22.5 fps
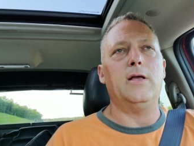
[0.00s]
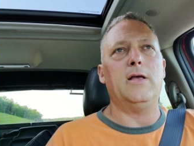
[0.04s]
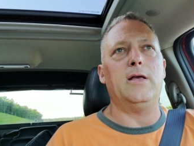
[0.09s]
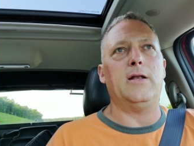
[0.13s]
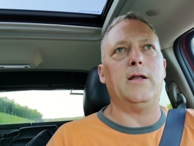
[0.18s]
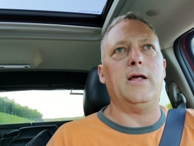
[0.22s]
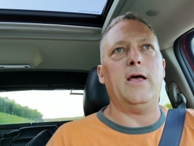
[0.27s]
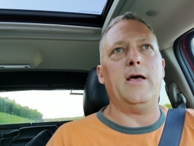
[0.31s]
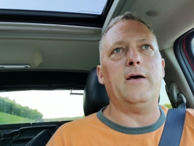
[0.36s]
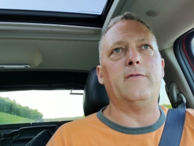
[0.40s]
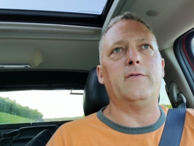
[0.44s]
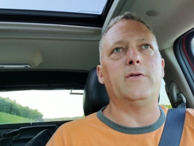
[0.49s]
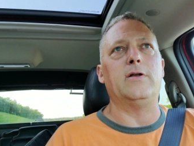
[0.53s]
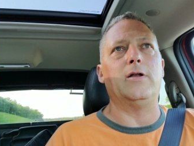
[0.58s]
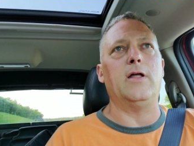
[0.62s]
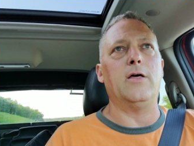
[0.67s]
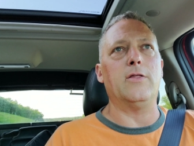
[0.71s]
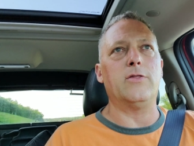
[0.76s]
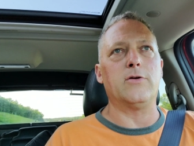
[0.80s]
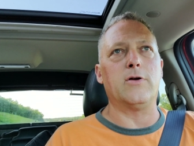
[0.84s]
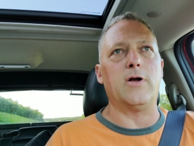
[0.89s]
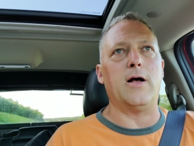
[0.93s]
and have
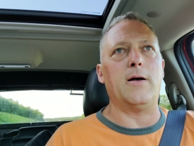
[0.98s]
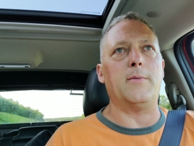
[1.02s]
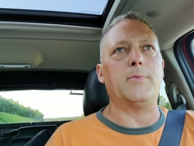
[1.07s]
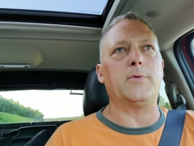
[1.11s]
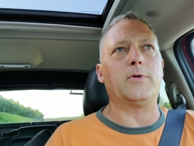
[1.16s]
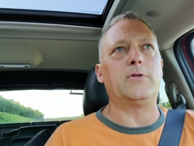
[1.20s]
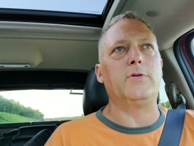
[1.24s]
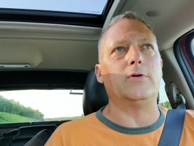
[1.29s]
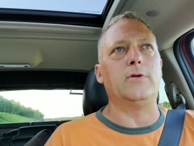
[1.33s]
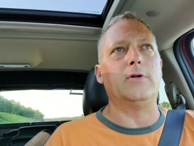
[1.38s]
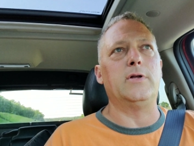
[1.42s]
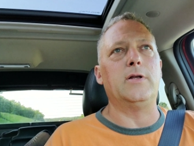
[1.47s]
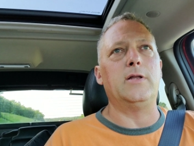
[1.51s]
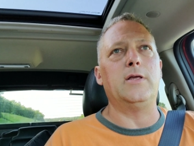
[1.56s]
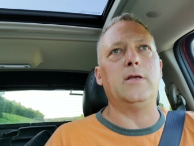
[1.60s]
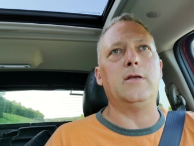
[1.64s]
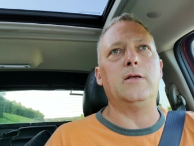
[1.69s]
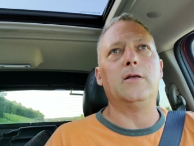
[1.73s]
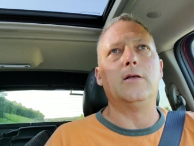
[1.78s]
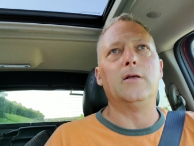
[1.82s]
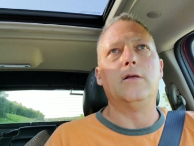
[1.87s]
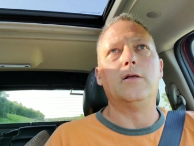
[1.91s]
another
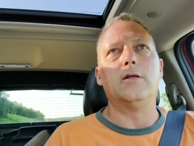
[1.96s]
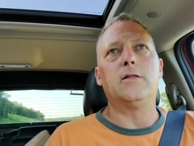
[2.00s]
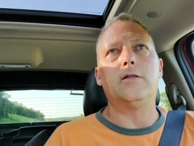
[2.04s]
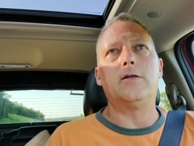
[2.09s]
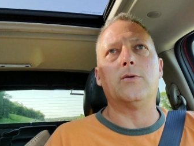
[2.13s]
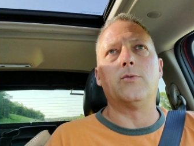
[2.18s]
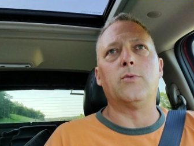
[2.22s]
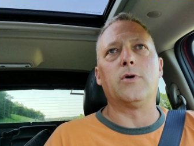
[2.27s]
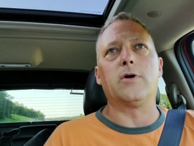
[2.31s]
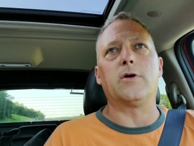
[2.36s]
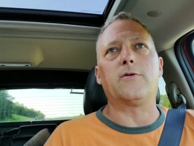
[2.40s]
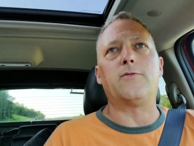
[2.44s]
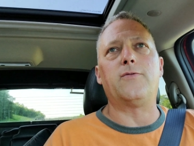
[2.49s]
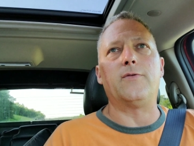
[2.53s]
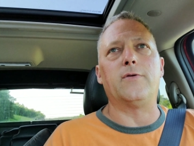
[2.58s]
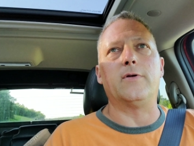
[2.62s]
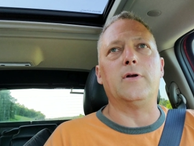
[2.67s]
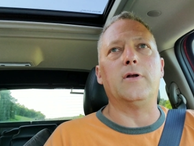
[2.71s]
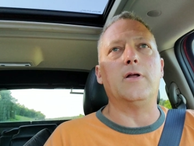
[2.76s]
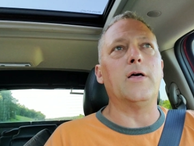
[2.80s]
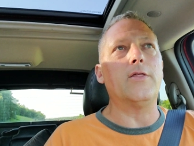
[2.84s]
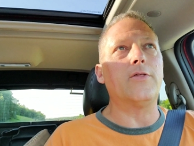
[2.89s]
opportunity to work
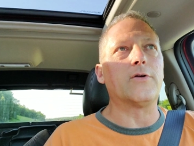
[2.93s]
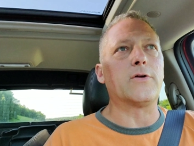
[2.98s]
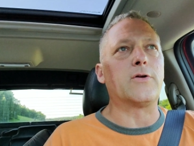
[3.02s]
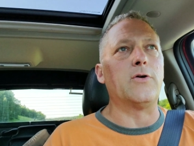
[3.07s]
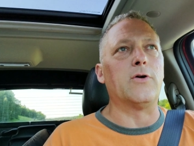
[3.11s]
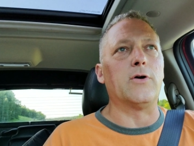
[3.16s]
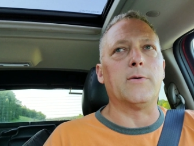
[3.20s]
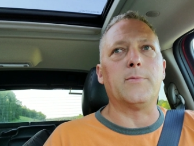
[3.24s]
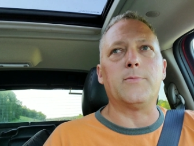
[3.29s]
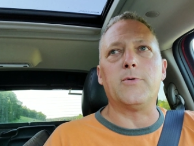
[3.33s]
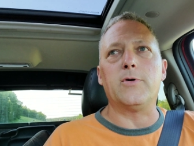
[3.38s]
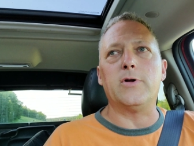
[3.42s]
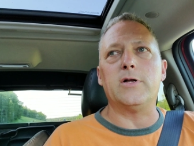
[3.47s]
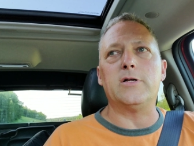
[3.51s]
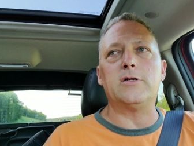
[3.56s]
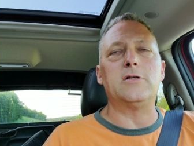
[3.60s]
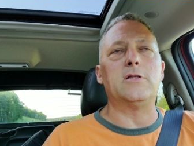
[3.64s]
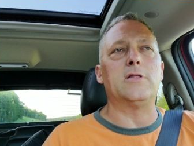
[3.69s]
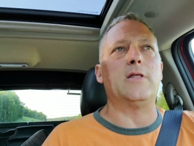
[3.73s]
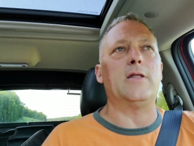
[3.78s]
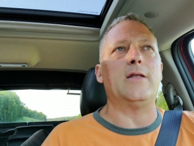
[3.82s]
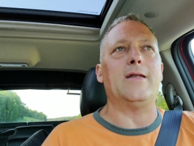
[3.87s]
for another
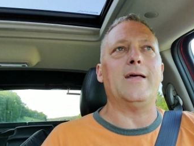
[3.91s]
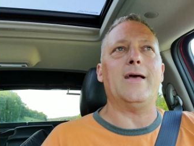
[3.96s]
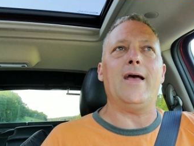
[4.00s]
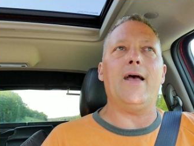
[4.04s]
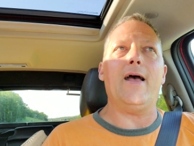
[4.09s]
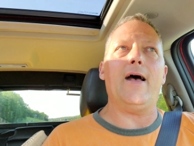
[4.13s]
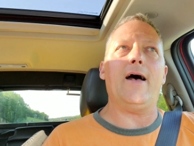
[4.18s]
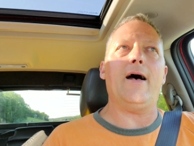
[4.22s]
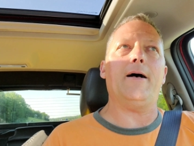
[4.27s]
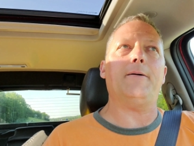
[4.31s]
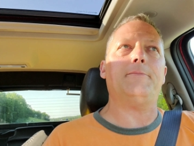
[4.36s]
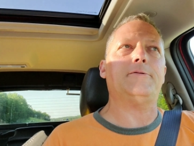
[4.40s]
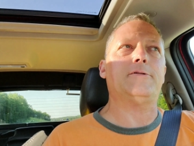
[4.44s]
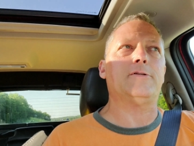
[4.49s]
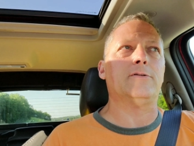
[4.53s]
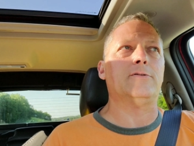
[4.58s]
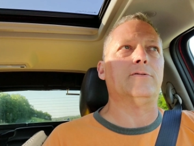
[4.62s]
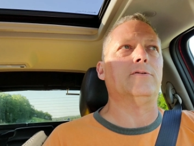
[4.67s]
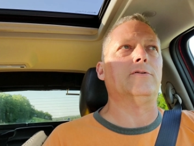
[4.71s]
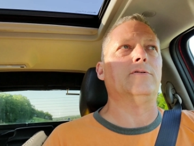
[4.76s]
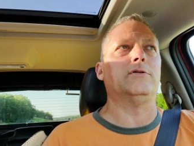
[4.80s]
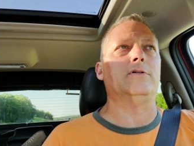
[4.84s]
corporation that I
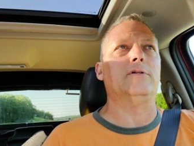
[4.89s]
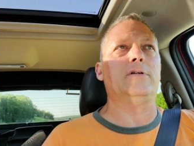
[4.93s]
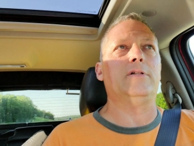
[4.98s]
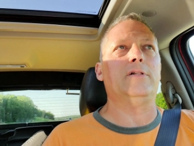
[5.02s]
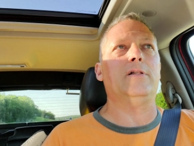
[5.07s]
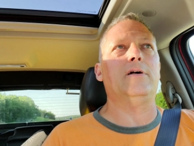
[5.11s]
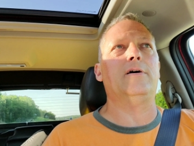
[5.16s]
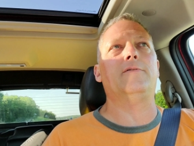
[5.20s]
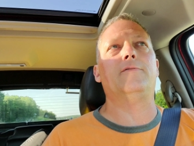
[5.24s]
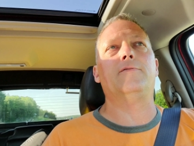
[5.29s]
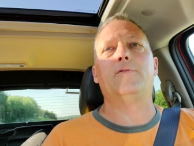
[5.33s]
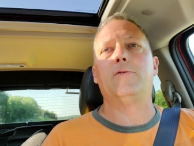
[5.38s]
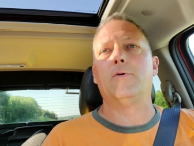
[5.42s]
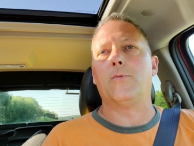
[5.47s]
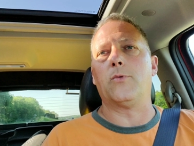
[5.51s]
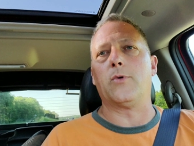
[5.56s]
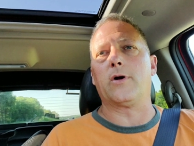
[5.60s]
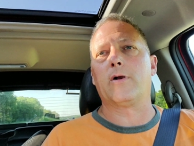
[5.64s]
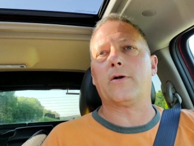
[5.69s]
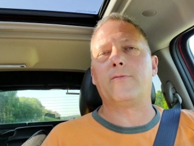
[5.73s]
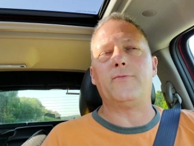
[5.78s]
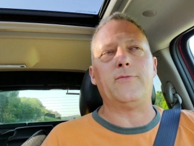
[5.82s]
absolutely love to
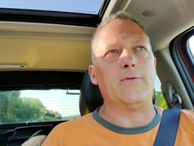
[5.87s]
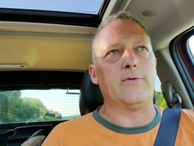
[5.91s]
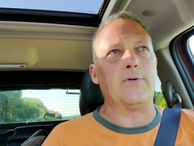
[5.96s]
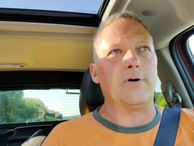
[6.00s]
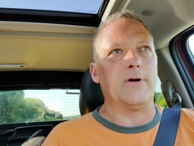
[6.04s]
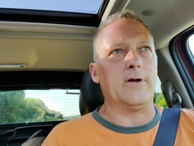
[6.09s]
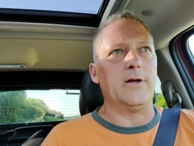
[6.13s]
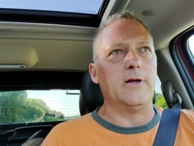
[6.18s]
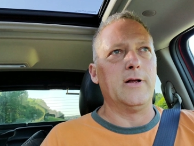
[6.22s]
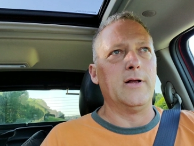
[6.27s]
work for.